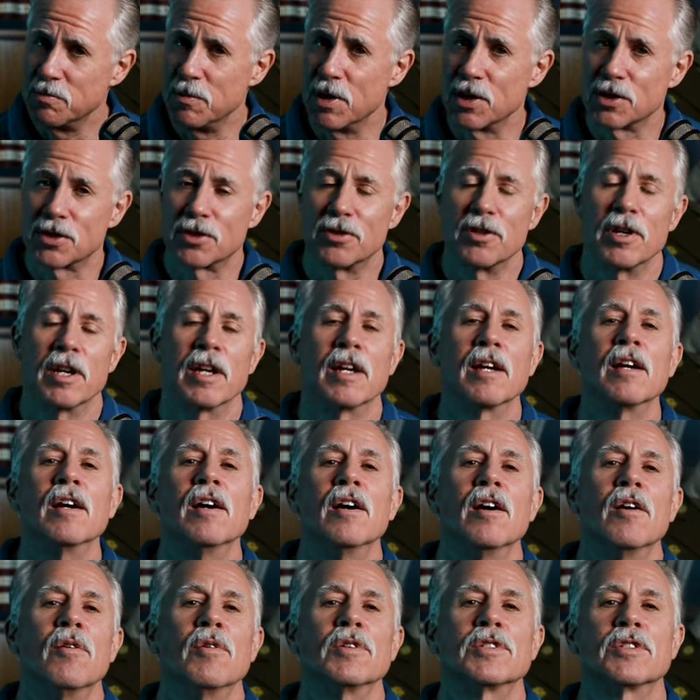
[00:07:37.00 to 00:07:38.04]
mystery
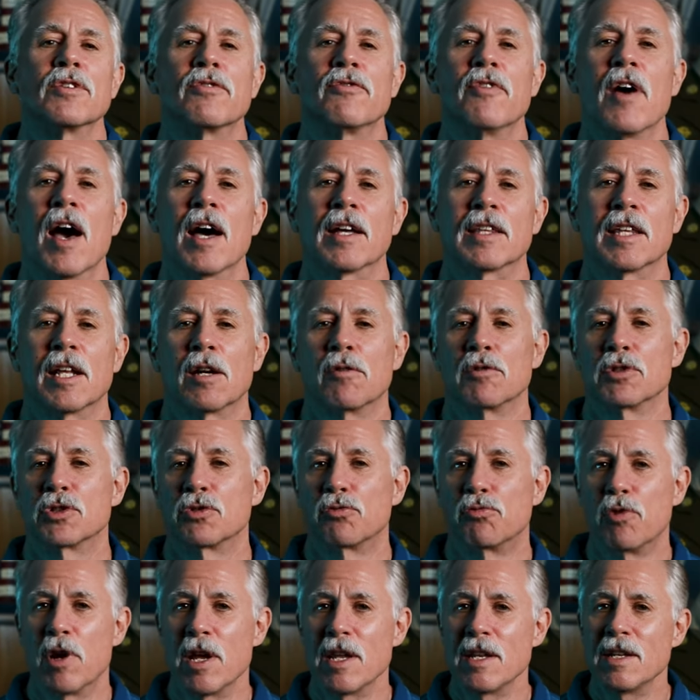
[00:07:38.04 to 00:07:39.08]
was the fact that it was
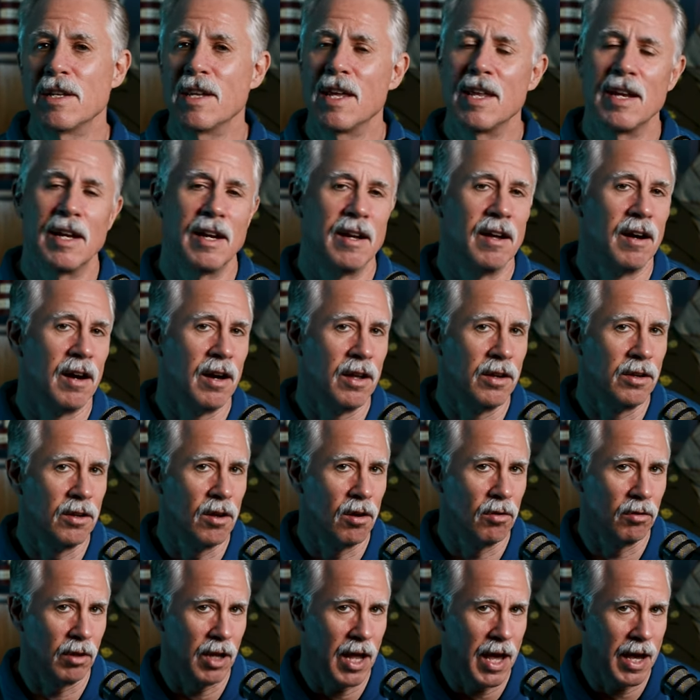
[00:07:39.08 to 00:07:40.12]
written in an
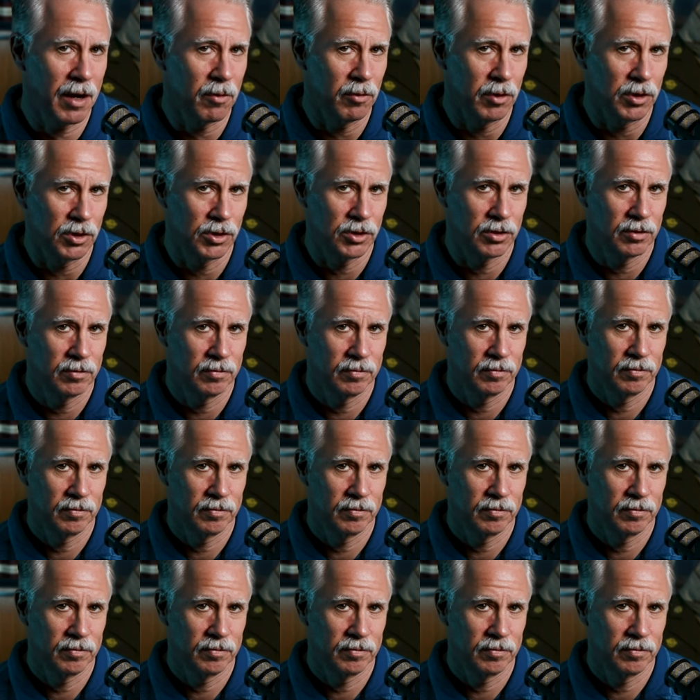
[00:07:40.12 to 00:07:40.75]
unknown language.